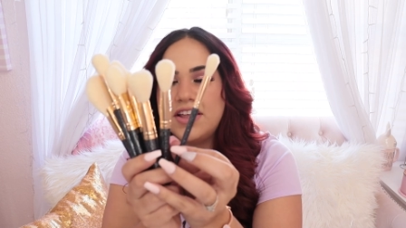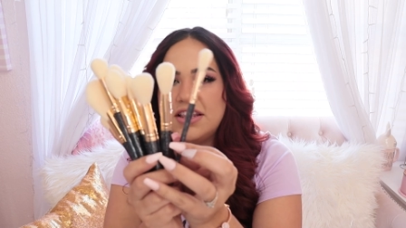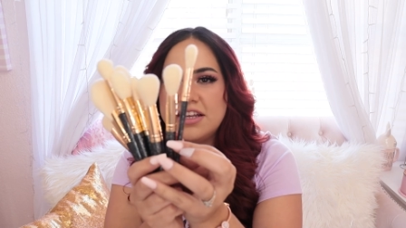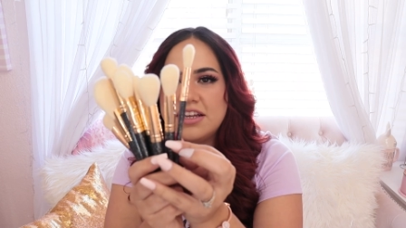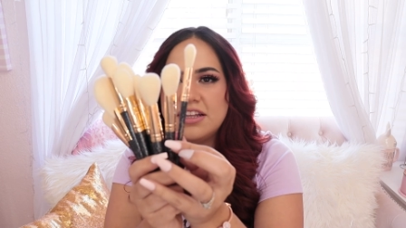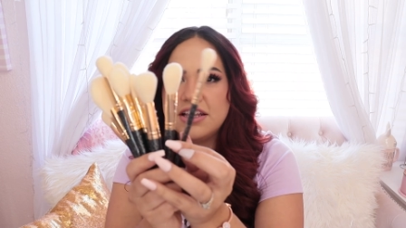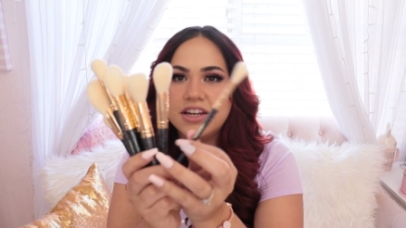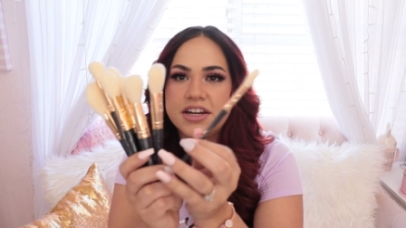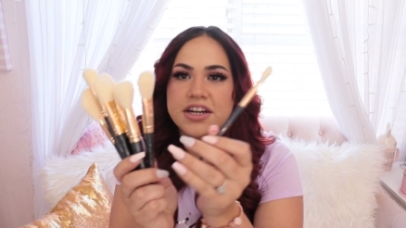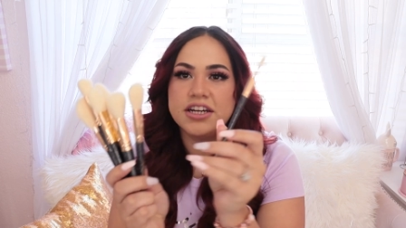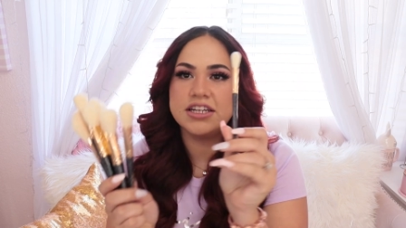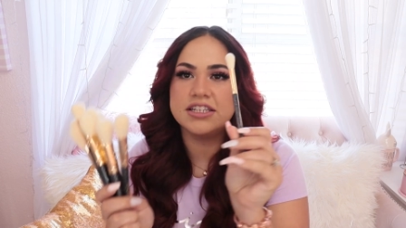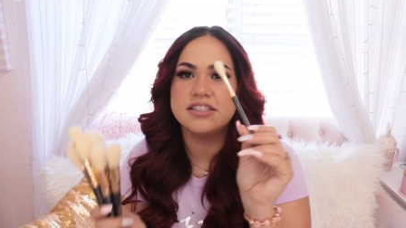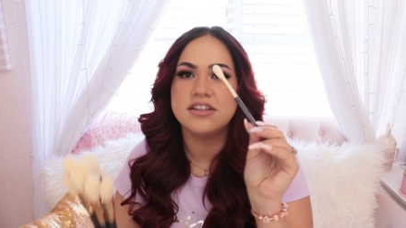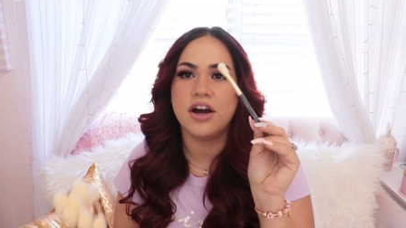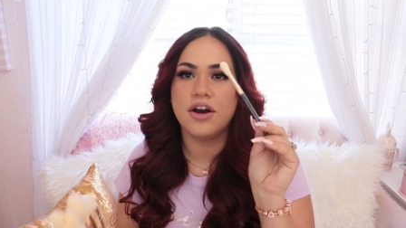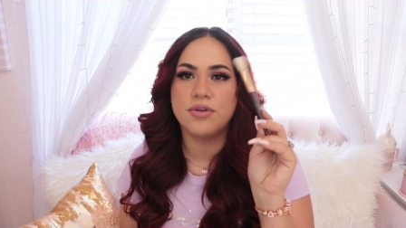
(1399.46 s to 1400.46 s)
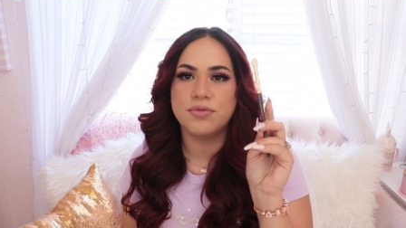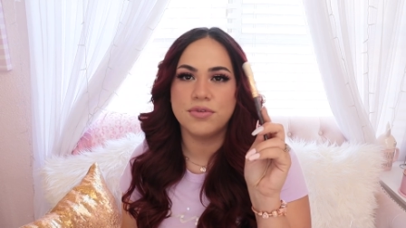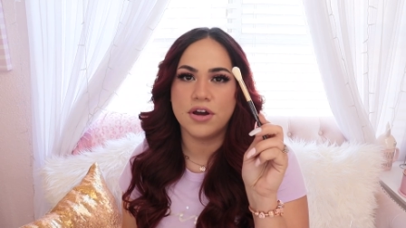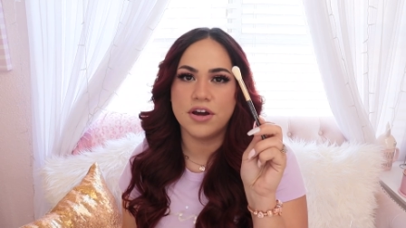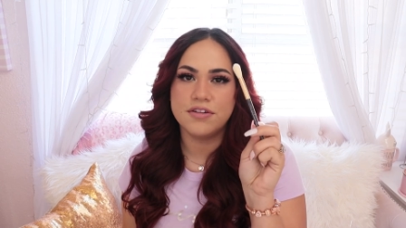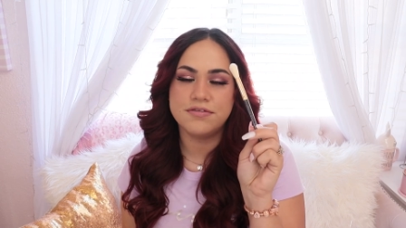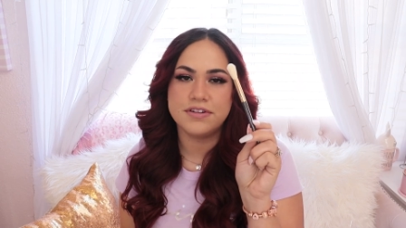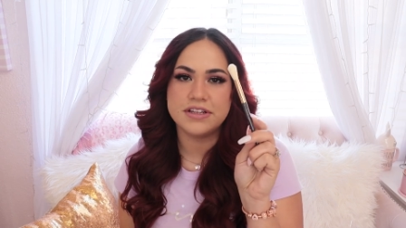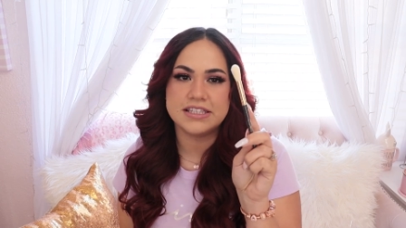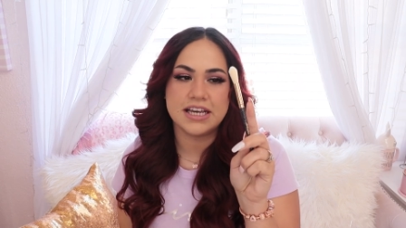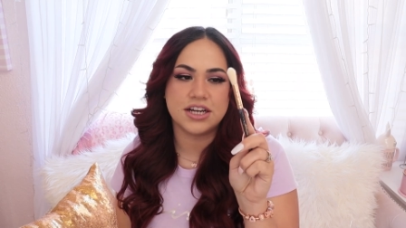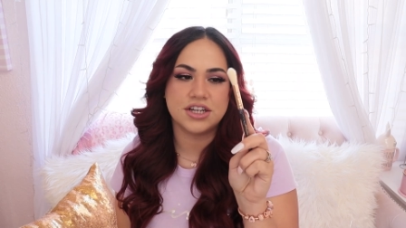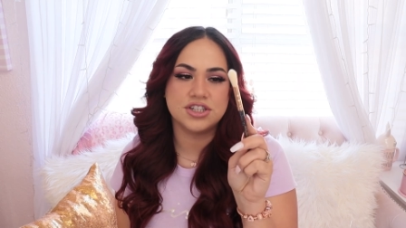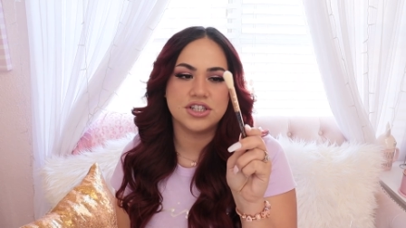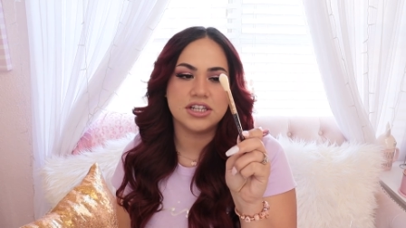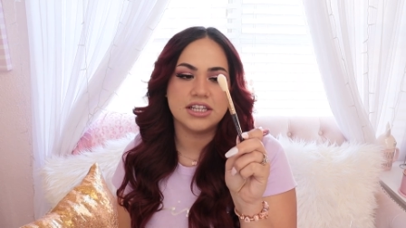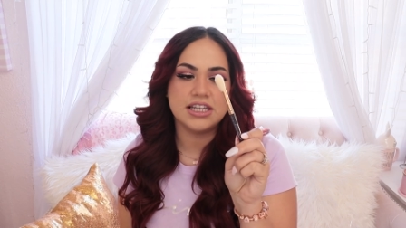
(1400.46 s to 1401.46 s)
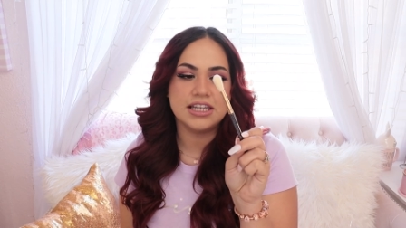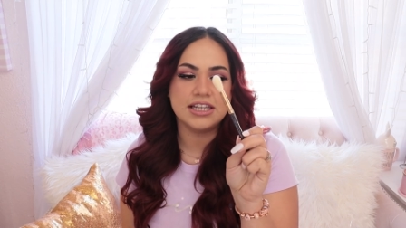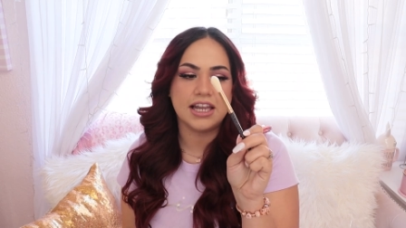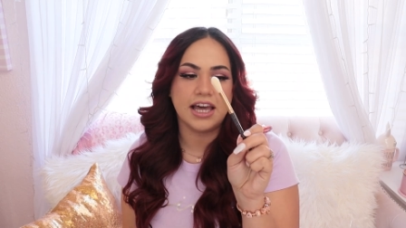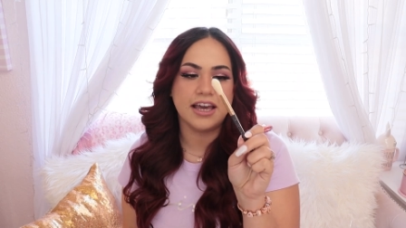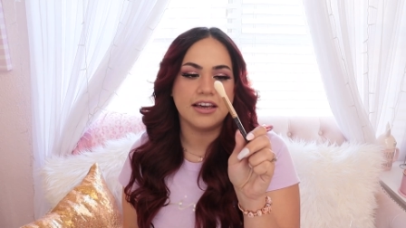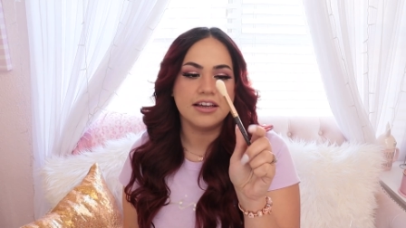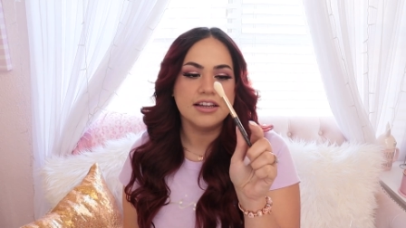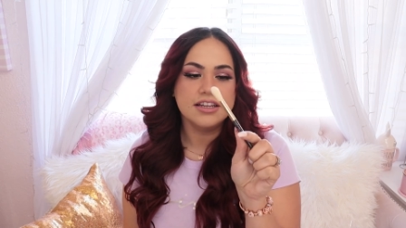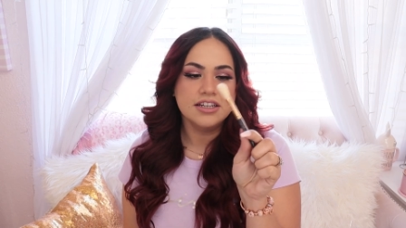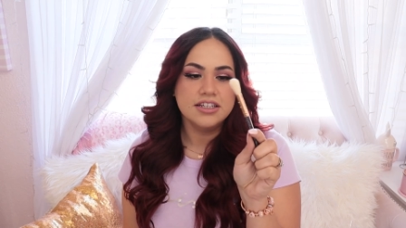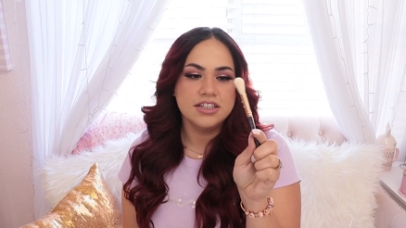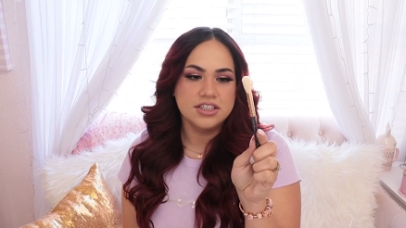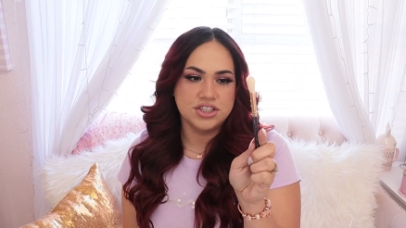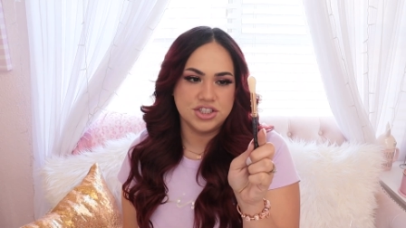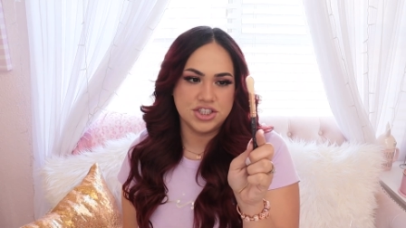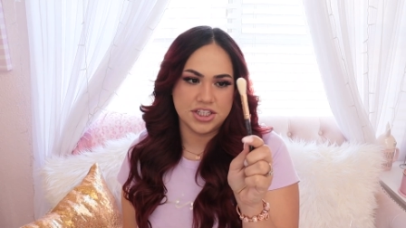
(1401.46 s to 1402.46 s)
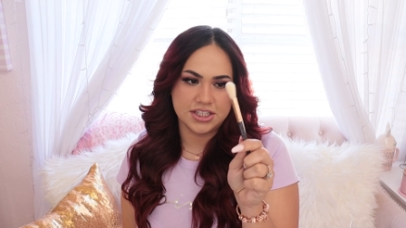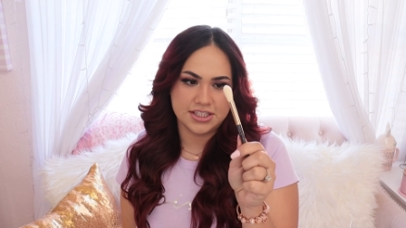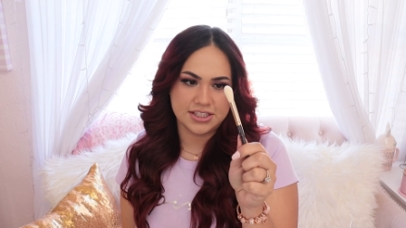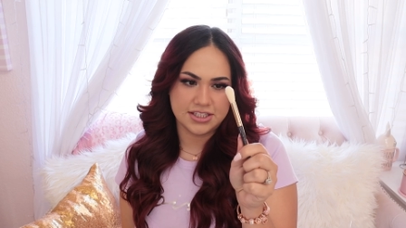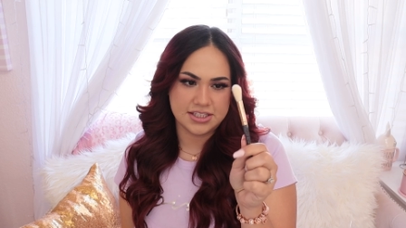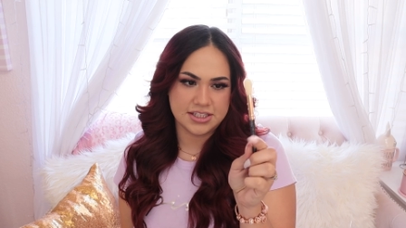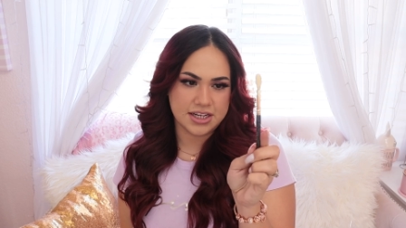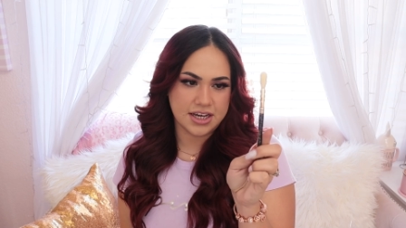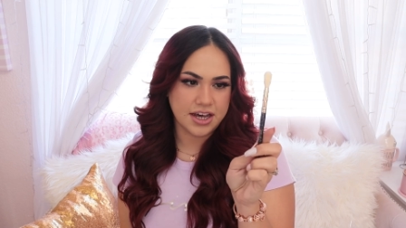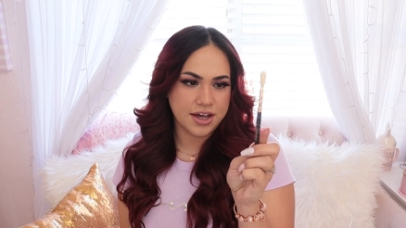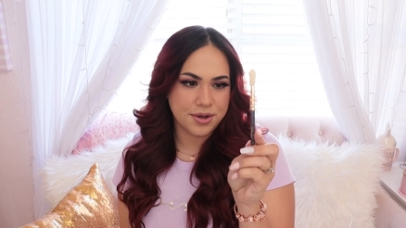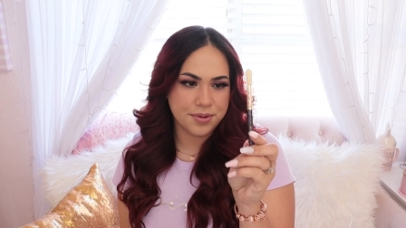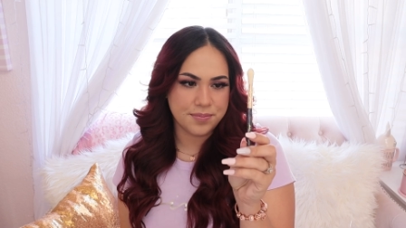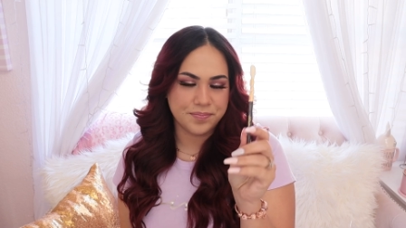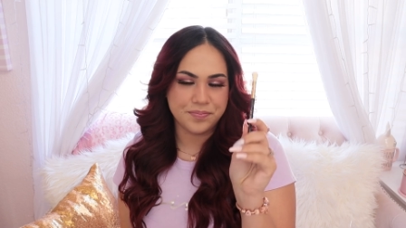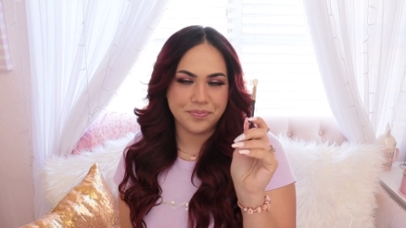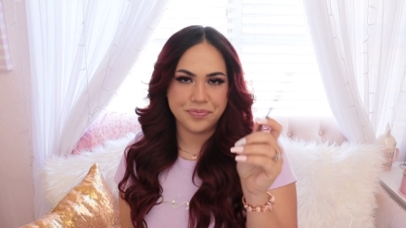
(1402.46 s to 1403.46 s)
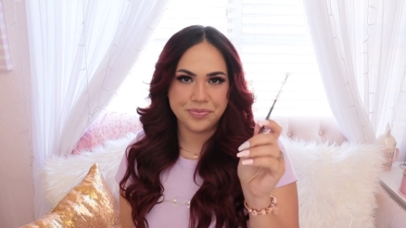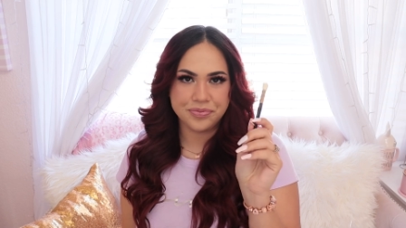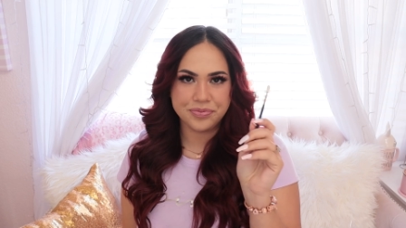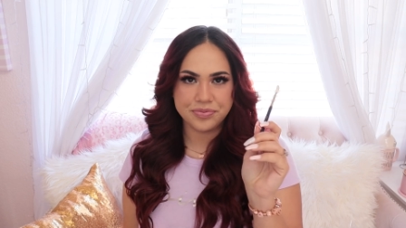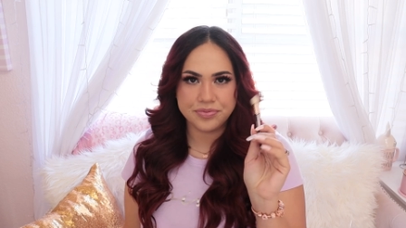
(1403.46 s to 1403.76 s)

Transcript: that the glitter is not rough. It's actually like just, um,